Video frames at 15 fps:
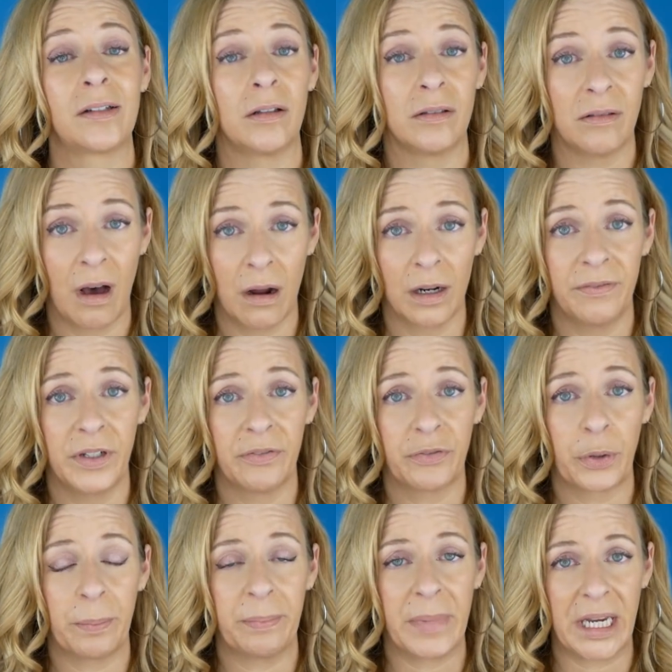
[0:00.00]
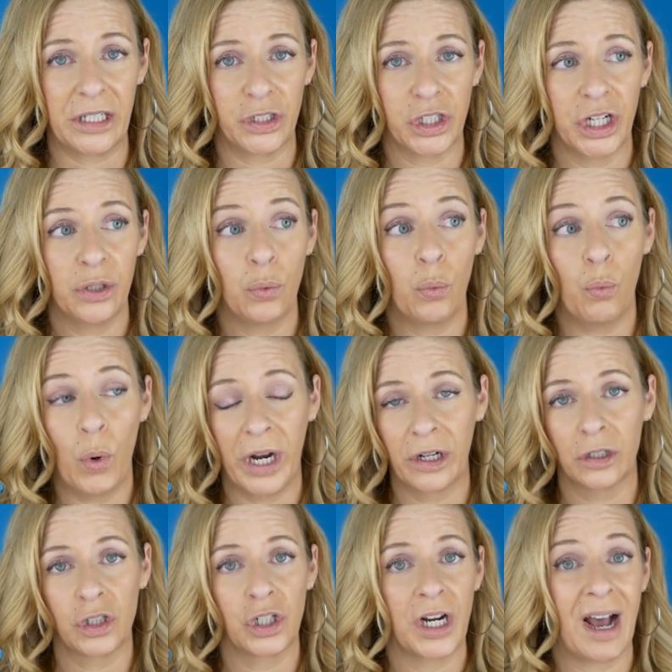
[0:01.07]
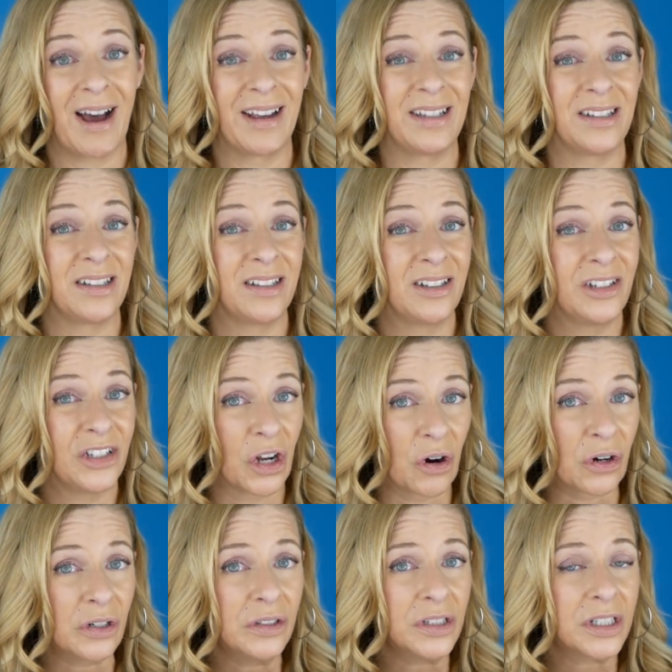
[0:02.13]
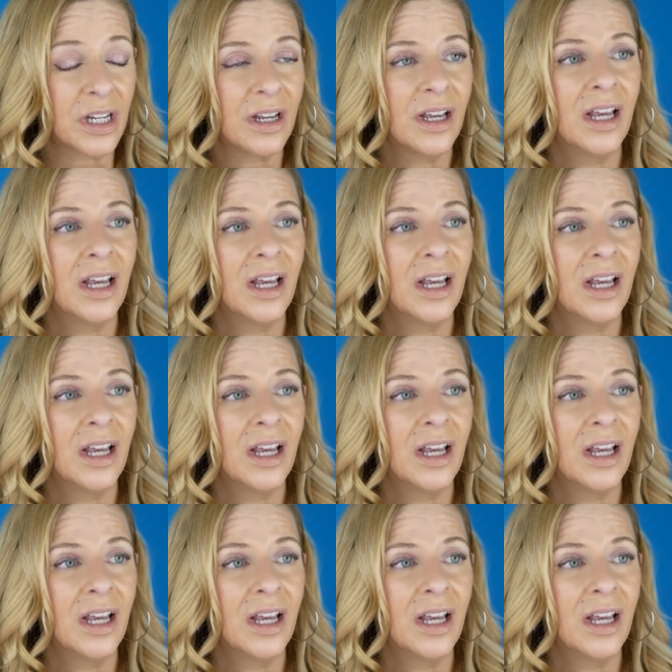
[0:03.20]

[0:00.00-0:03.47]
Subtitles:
a lot of information, where should I start?